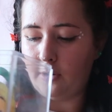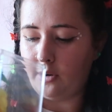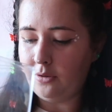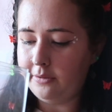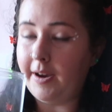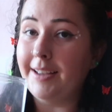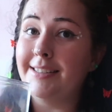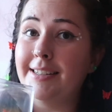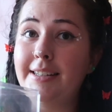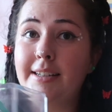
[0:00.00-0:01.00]
off, I
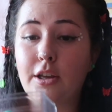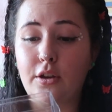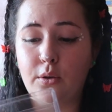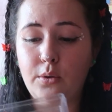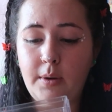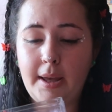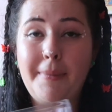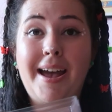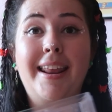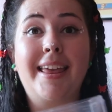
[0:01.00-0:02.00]
did Google him
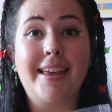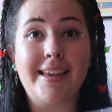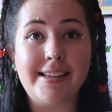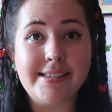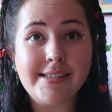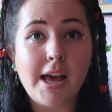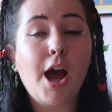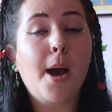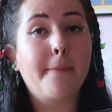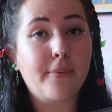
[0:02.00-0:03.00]
and he is
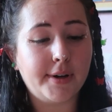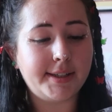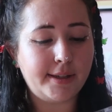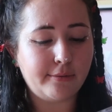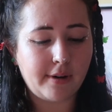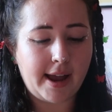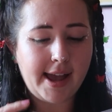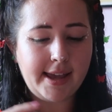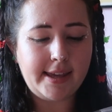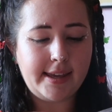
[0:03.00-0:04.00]
pretty
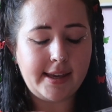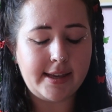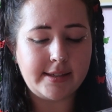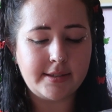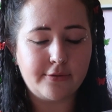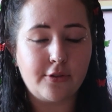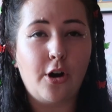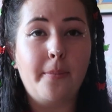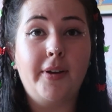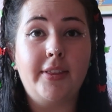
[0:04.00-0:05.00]
rare. He is
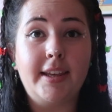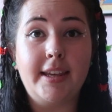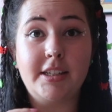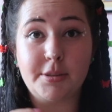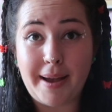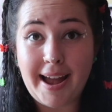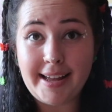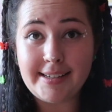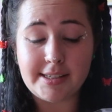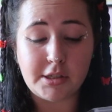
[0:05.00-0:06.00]
from the
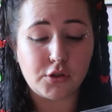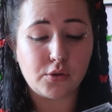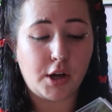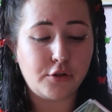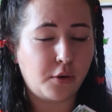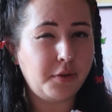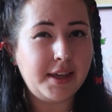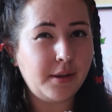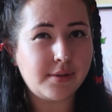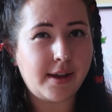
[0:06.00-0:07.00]
Japan Disney store. I don't
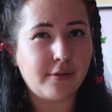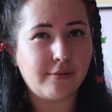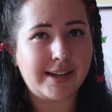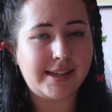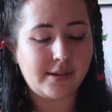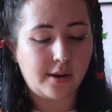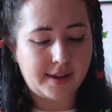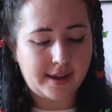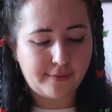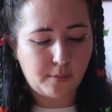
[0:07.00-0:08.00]
think he was ever released over
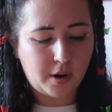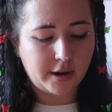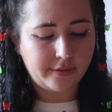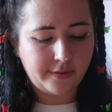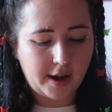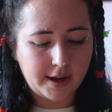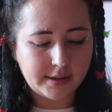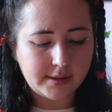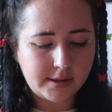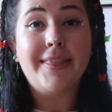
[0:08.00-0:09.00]
here from could
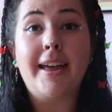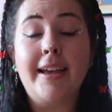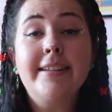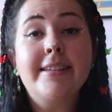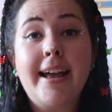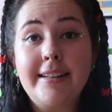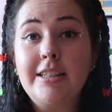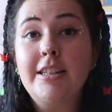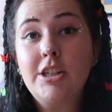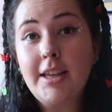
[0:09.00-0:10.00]
find. There is
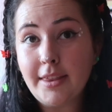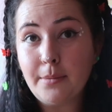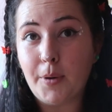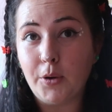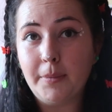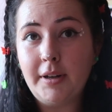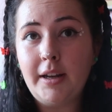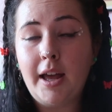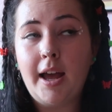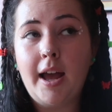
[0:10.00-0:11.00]
literally at the
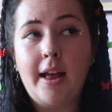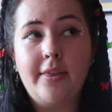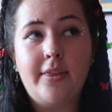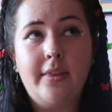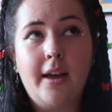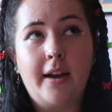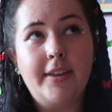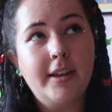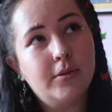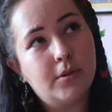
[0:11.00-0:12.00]
moment, I
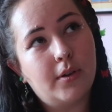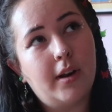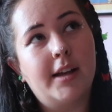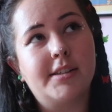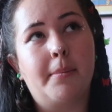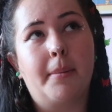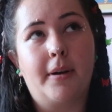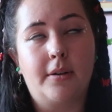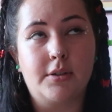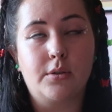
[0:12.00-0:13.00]
think it was also last summer,
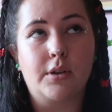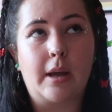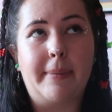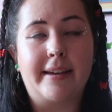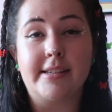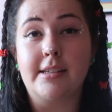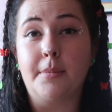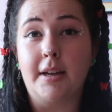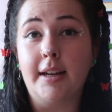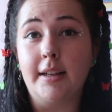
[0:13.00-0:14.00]
but it's also come back this
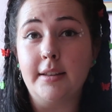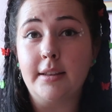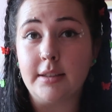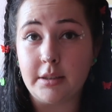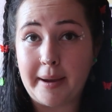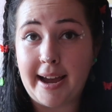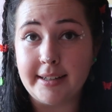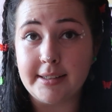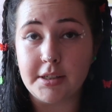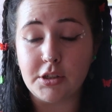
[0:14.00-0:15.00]
summer at the
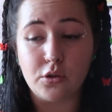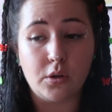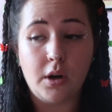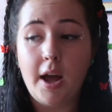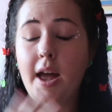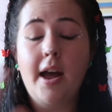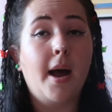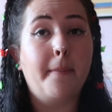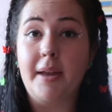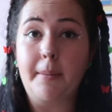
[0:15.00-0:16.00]
Japan Disney store,
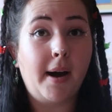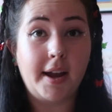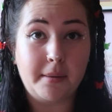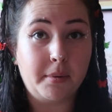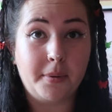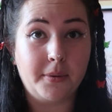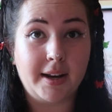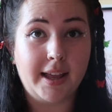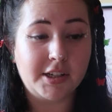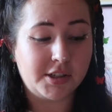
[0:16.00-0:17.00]
a big Pineapple Pooh
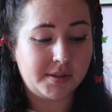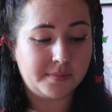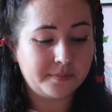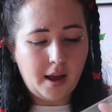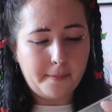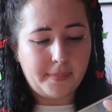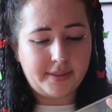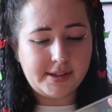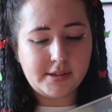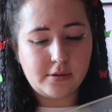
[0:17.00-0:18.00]
collection. But
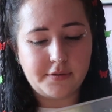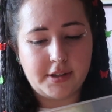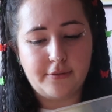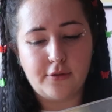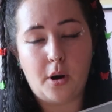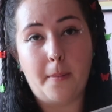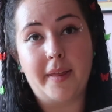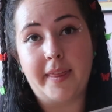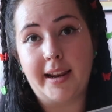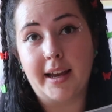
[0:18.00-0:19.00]
this is obviously from
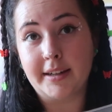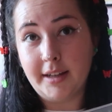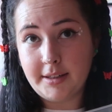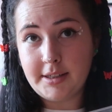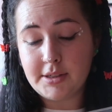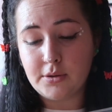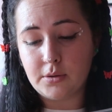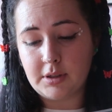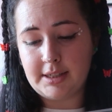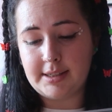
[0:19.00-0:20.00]
the like 90s
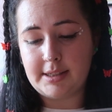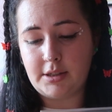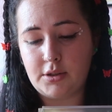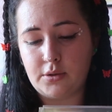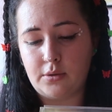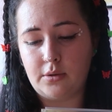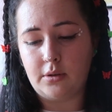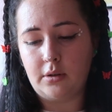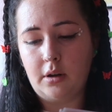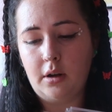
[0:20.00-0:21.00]
noughties Disney
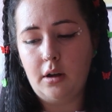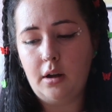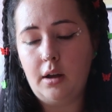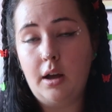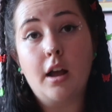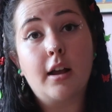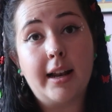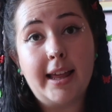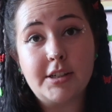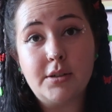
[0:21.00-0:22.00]
store
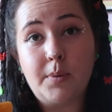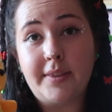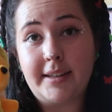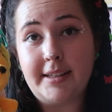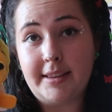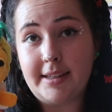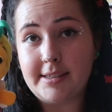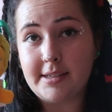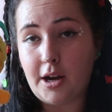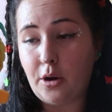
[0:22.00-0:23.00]
collection when they did these
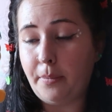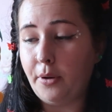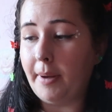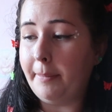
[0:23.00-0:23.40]
style Pooh